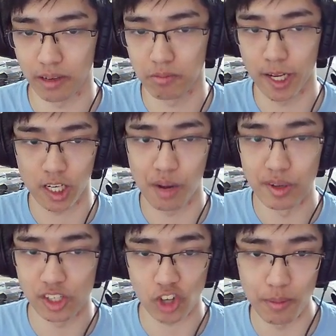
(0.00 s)
like, comment,
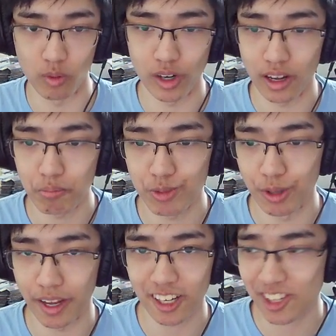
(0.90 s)
subscribe, and whatnot. So
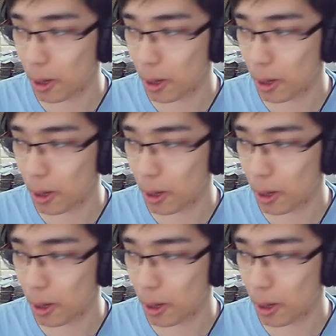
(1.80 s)
thanks.